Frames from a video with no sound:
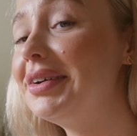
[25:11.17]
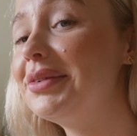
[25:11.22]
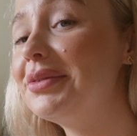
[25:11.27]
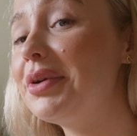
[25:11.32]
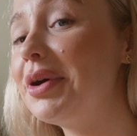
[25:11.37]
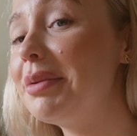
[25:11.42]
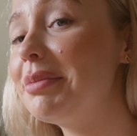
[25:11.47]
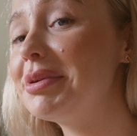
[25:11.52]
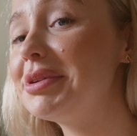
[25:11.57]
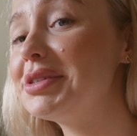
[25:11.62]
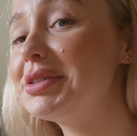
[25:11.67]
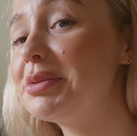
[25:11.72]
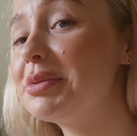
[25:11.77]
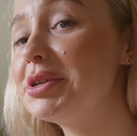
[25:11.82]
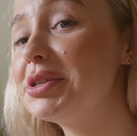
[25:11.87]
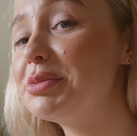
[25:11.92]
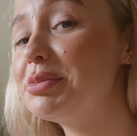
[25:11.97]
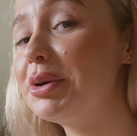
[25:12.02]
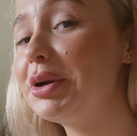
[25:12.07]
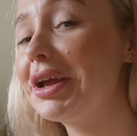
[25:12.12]
why am I still
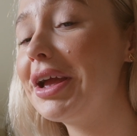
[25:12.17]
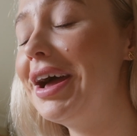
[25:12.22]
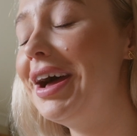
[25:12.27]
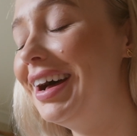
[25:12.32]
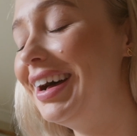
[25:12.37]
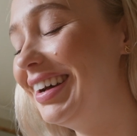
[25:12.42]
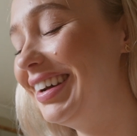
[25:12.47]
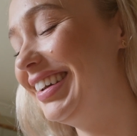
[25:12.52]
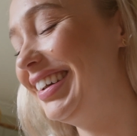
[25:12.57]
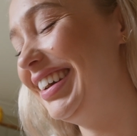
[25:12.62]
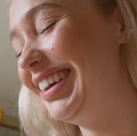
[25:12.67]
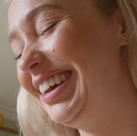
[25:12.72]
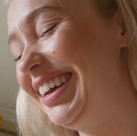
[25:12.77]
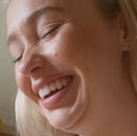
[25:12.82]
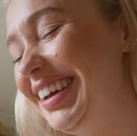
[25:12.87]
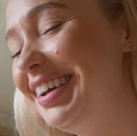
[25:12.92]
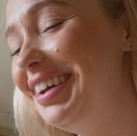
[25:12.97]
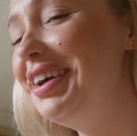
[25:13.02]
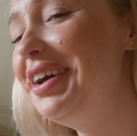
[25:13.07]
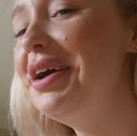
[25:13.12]
whispering?
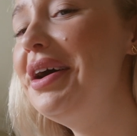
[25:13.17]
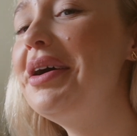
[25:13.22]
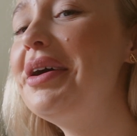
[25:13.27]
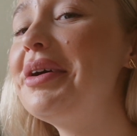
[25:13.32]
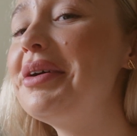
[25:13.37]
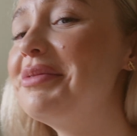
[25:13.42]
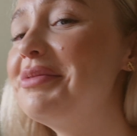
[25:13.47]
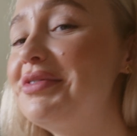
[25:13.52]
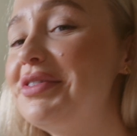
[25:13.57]
I'm